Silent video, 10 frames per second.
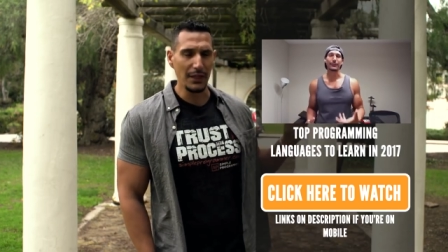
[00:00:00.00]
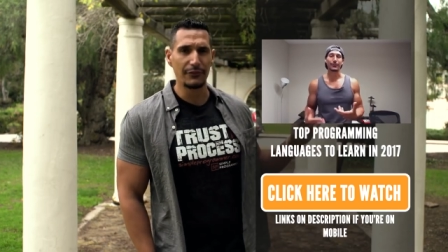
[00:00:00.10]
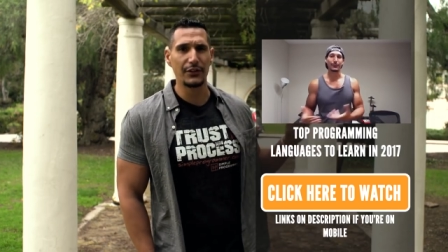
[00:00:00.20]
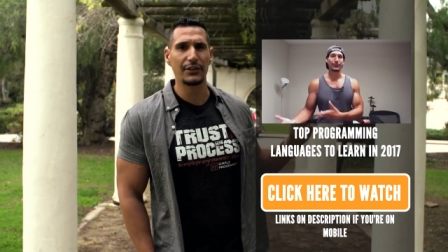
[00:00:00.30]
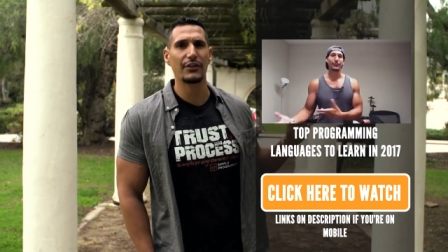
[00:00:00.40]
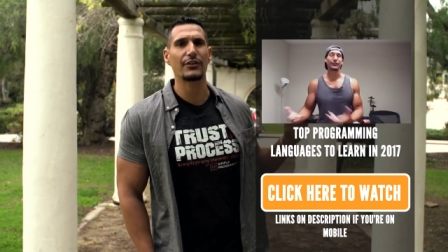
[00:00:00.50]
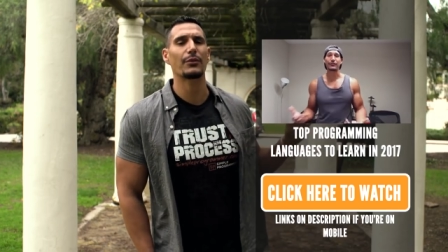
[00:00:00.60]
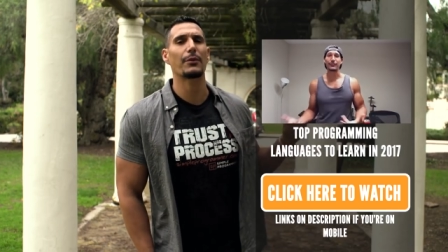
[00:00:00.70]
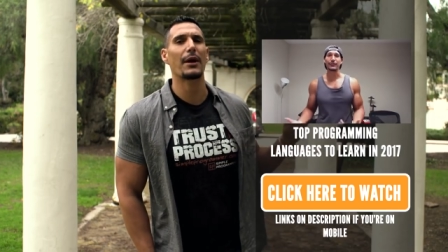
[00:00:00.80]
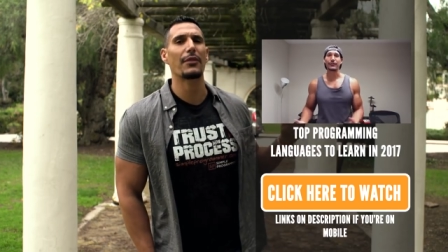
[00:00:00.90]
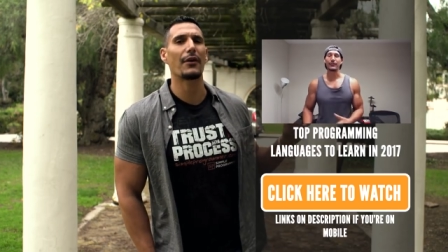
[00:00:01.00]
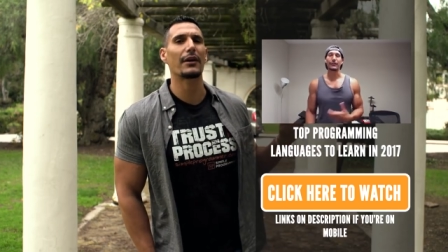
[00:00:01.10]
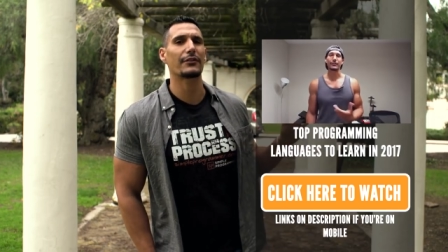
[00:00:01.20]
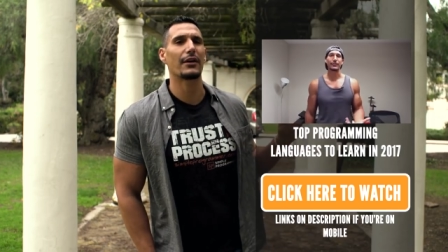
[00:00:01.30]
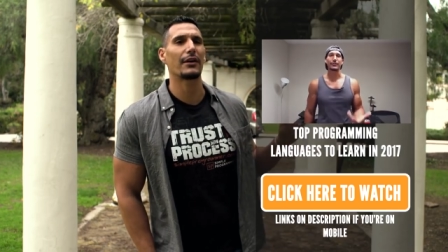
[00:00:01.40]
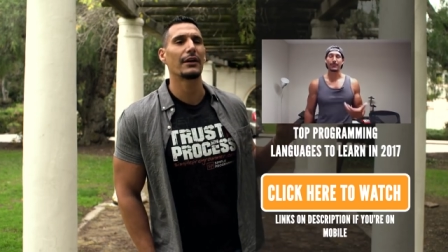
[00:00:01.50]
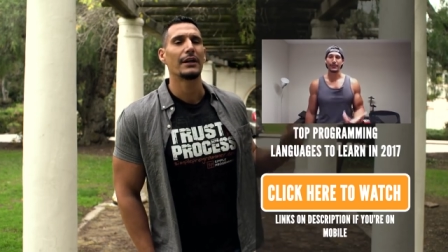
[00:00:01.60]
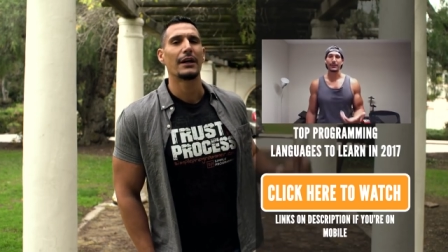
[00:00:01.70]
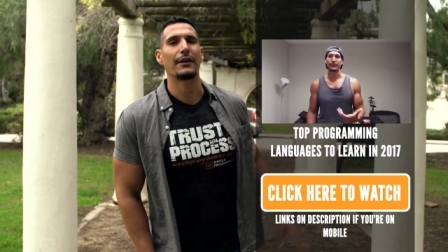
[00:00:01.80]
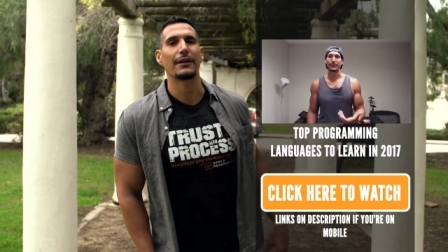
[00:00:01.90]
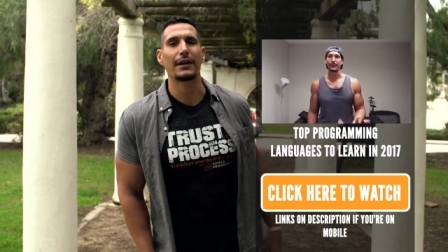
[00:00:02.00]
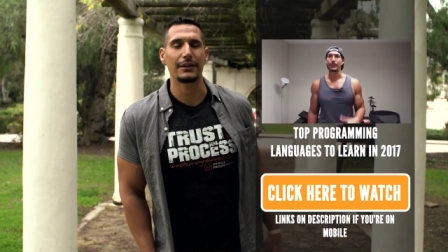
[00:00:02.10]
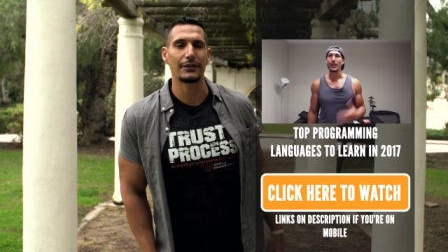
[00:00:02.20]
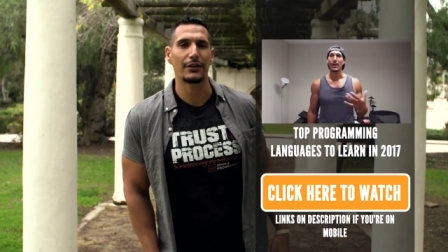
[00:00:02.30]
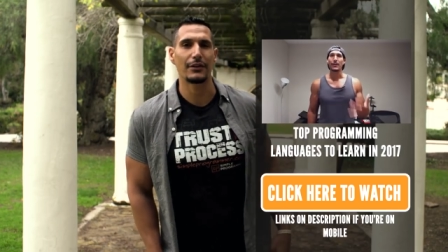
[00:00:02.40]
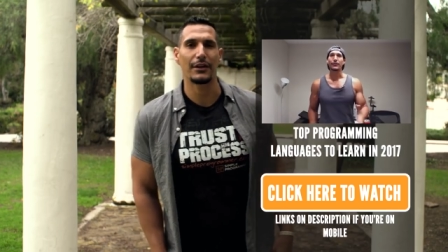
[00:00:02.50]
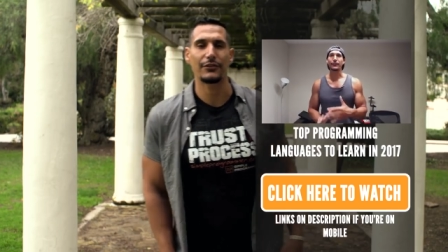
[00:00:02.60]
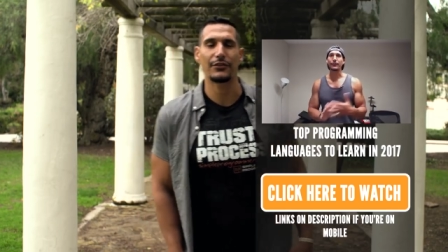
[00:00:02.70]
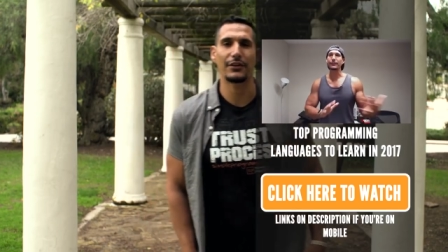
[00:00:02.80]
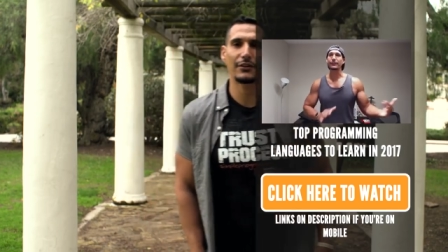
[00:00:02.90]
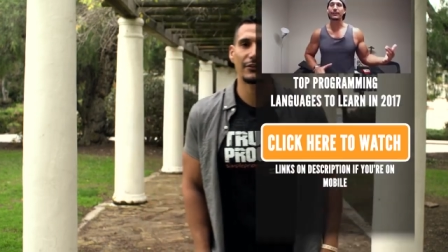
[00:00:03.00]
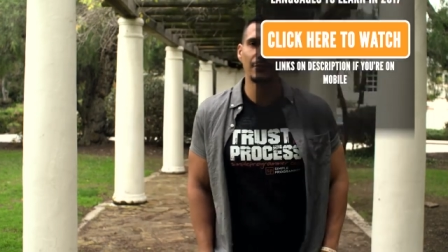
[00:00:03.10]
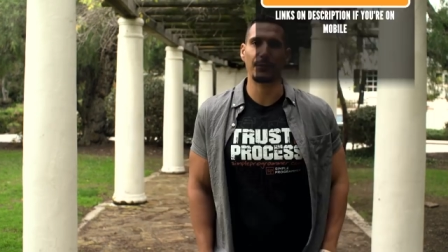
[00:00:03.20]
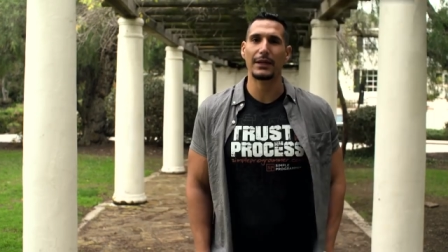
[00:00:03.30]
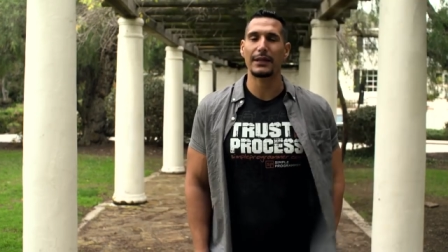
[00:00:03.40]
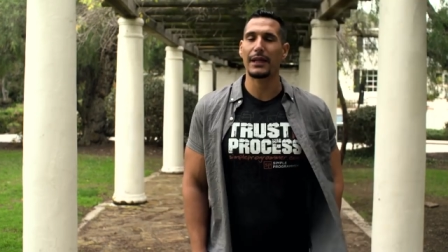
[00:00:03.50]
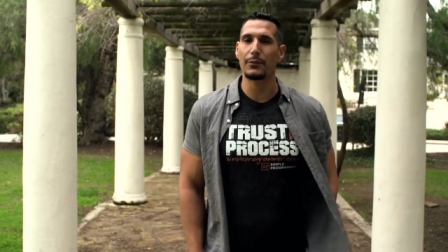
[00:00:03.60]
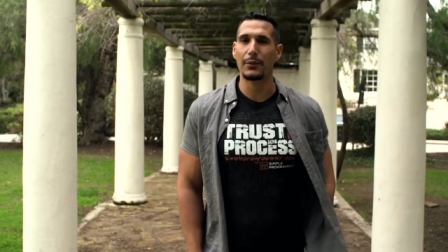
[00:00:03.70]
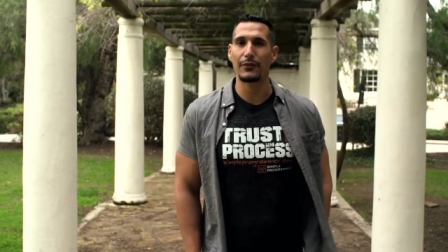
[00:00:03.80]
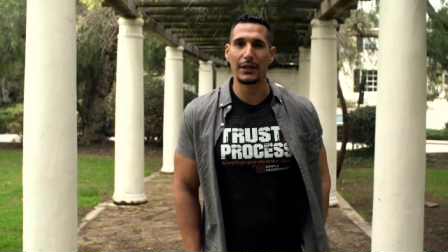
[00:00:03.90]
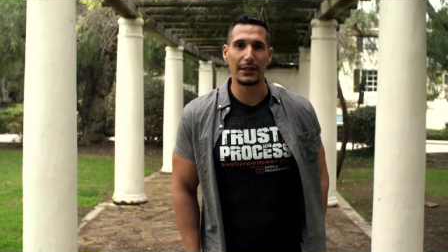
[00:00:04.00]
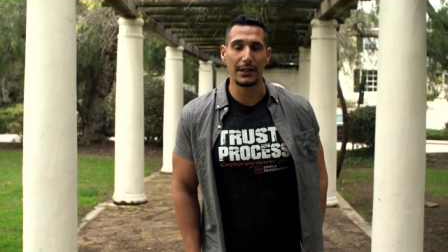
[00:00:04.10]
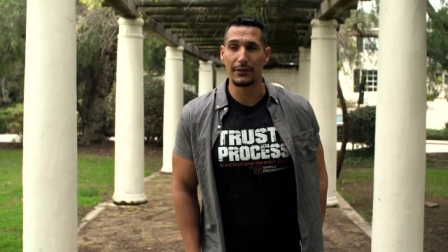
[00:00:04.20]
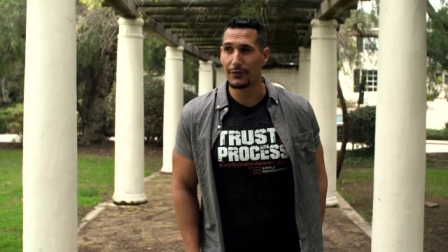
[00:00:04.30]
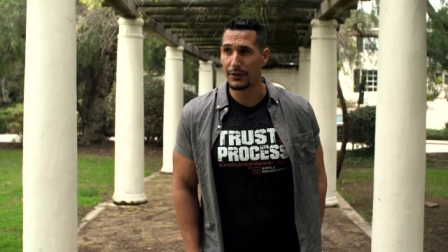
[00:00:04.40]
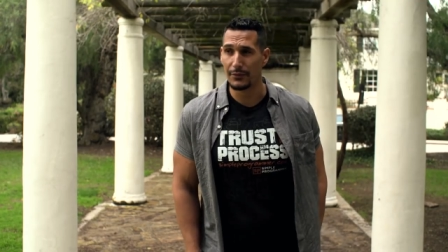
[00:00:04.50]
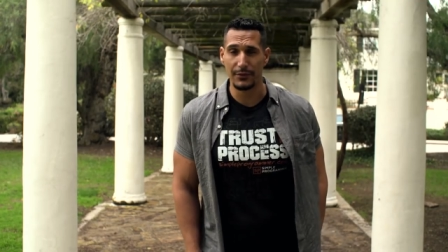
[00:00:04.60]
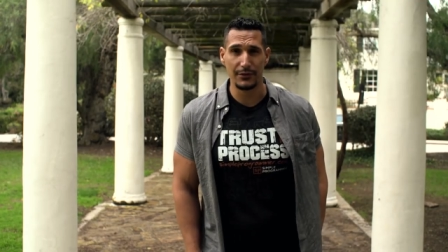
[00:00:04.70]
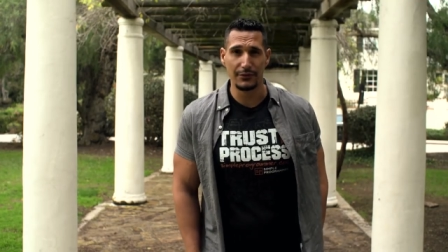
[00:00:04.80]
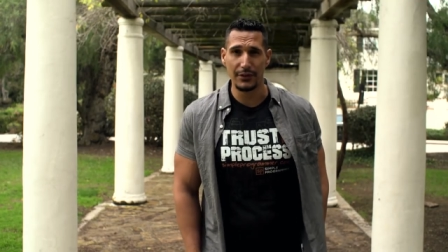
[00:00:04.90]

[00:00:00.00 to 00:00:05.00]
If you're curious what my thoughts are on that, you know, it changes from day to day. We've got a lot of fluctuation.